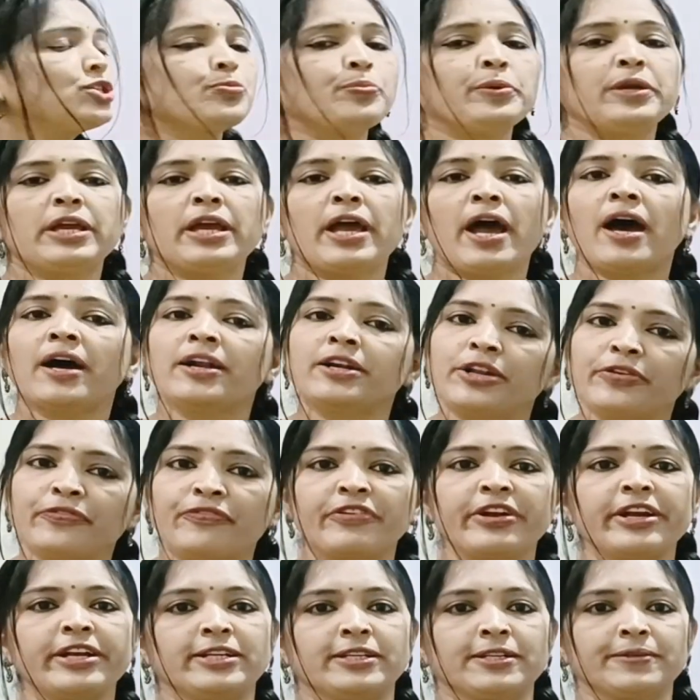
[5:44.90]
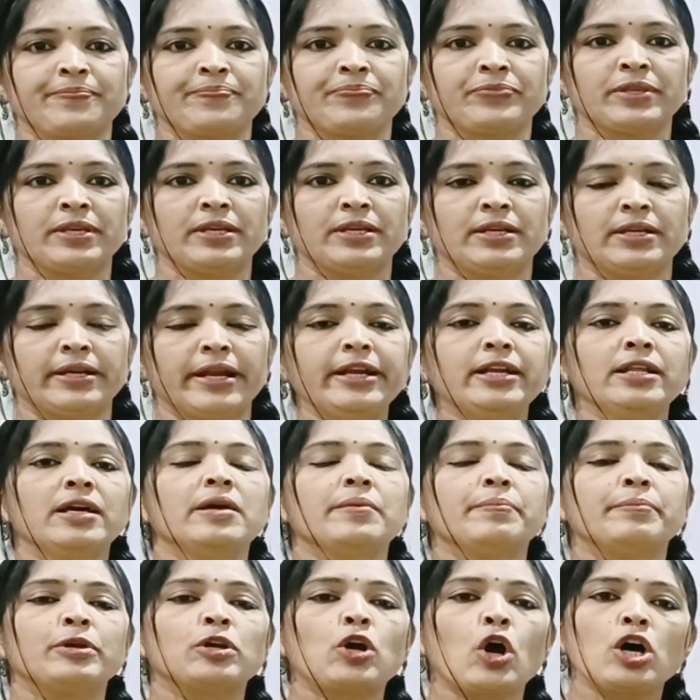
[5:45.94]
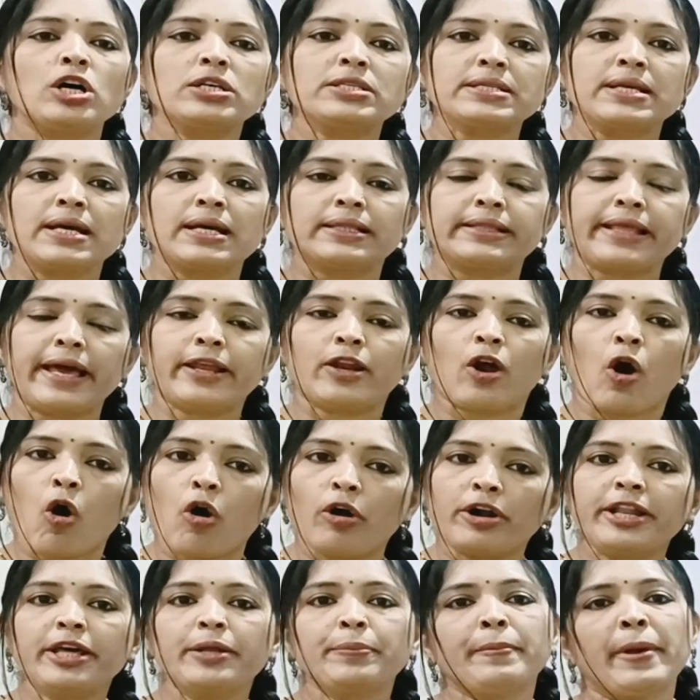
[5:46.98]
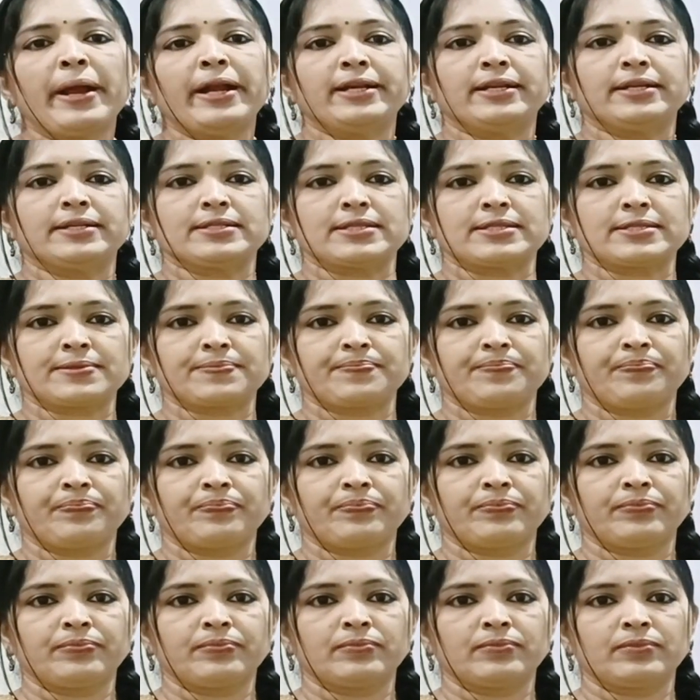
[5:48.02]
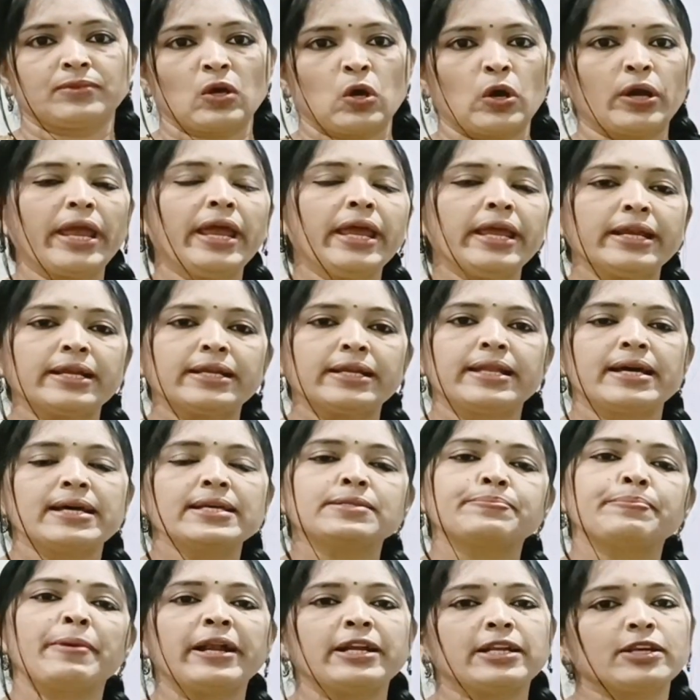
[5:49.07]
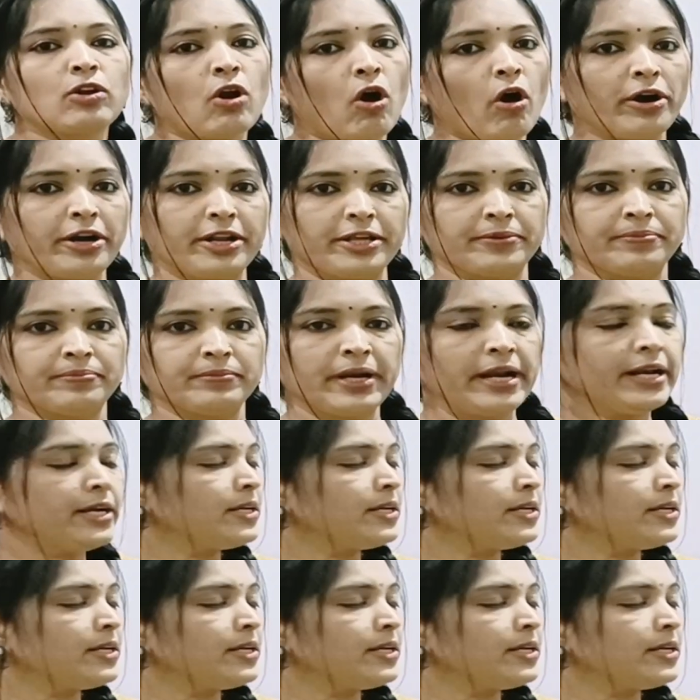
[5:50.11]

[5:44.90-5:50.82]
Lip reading: and BA are different, right? Because their order matters. Okay, it does matter order,